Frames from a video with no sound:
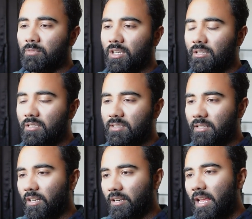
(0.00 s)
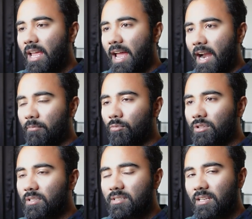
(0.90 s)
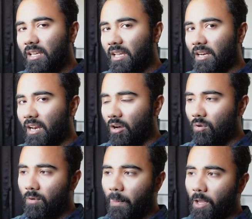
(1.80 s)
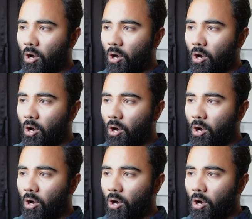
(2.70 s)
Magadhan seat had a Buddhist king now,